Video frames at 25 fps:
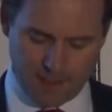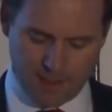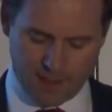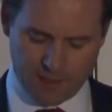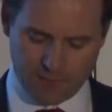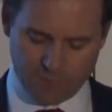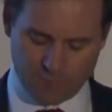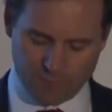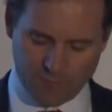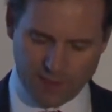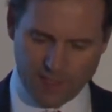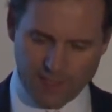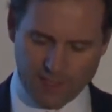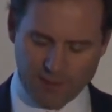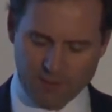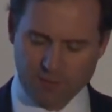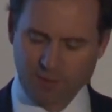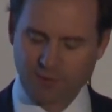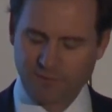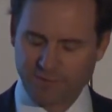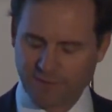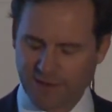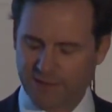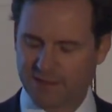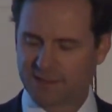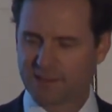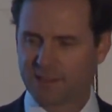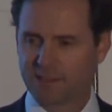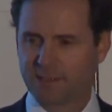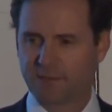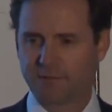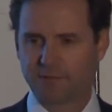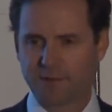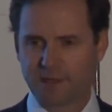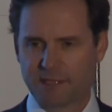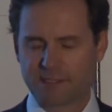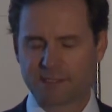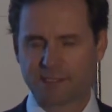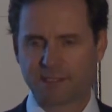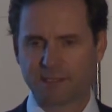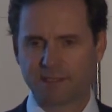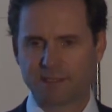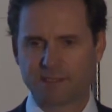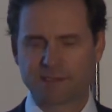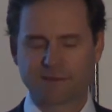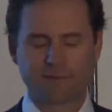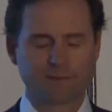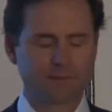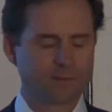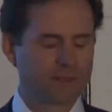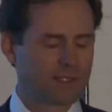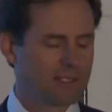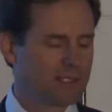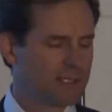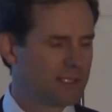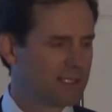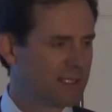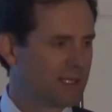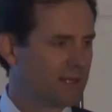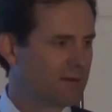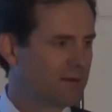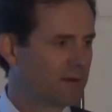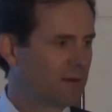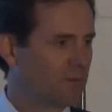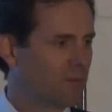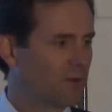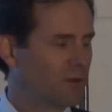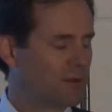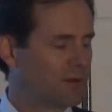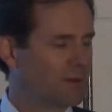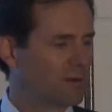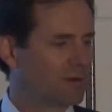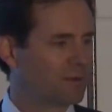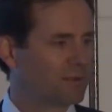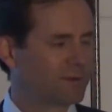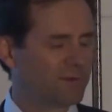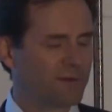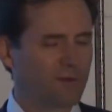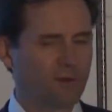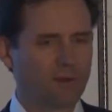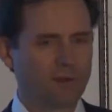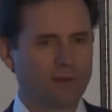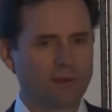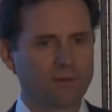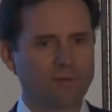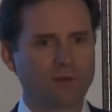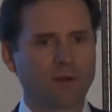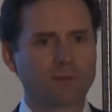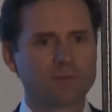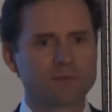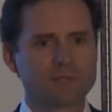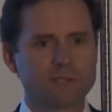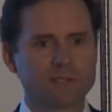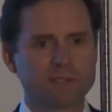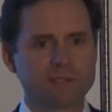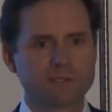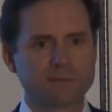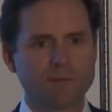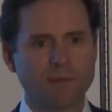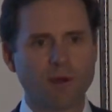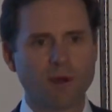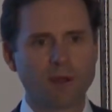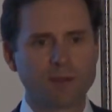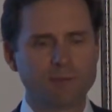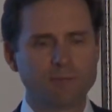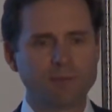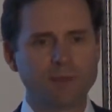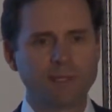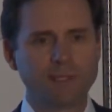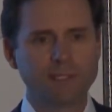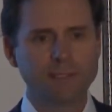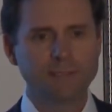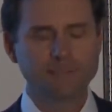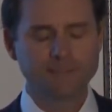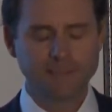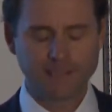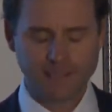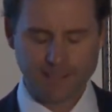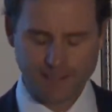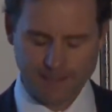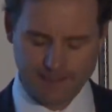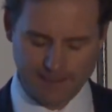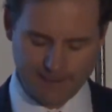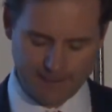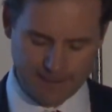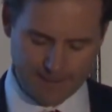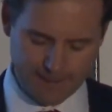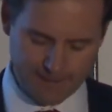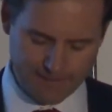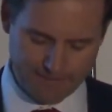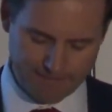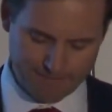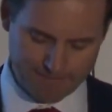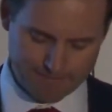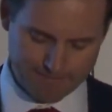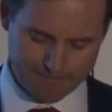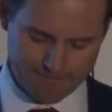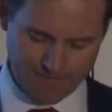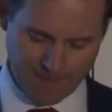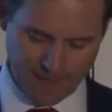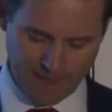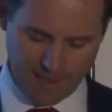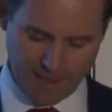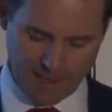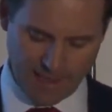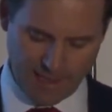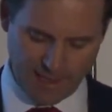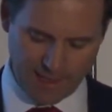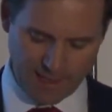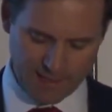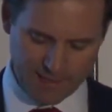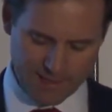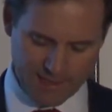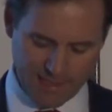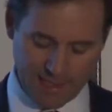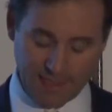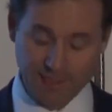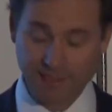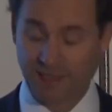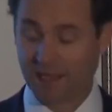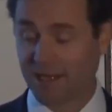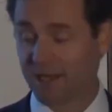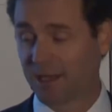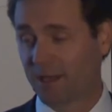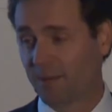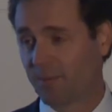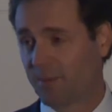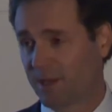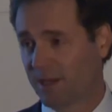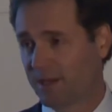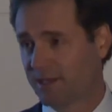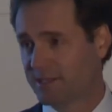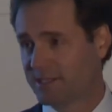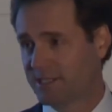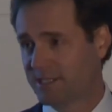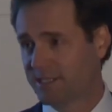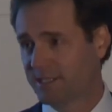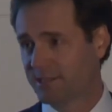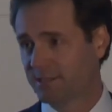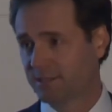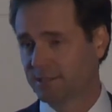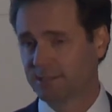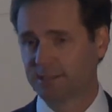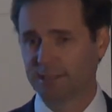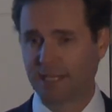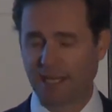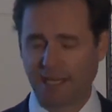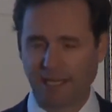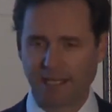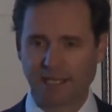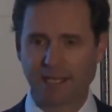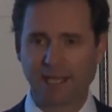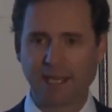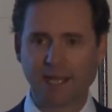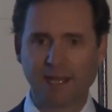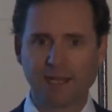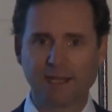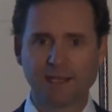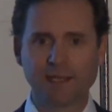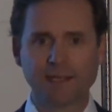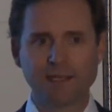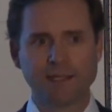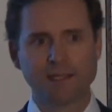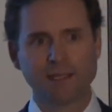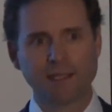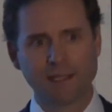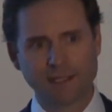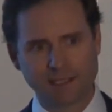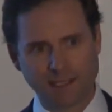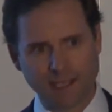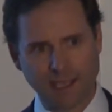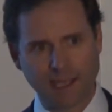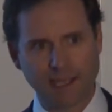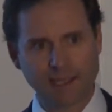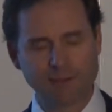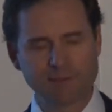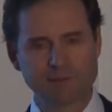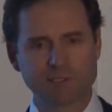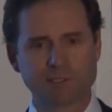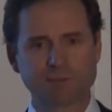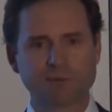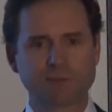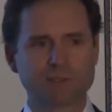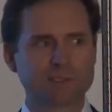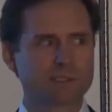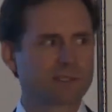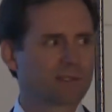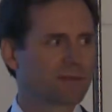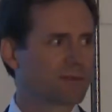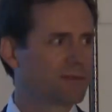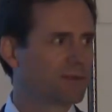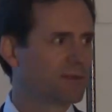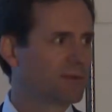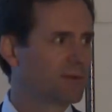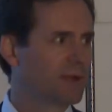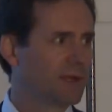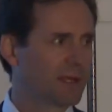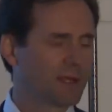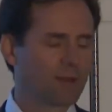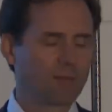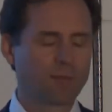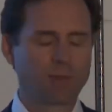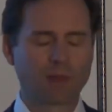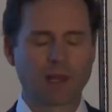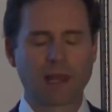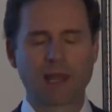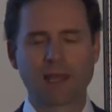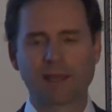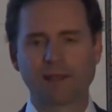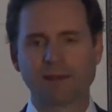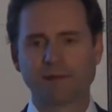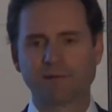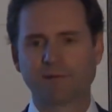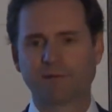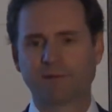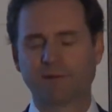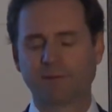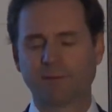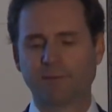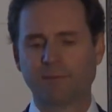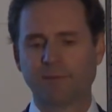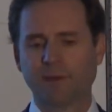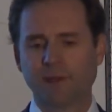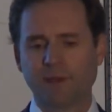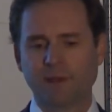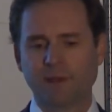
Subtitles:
it really prevented the residents from considering what their alternative options might be and getting a better deal. And again, it came to us through a complaint from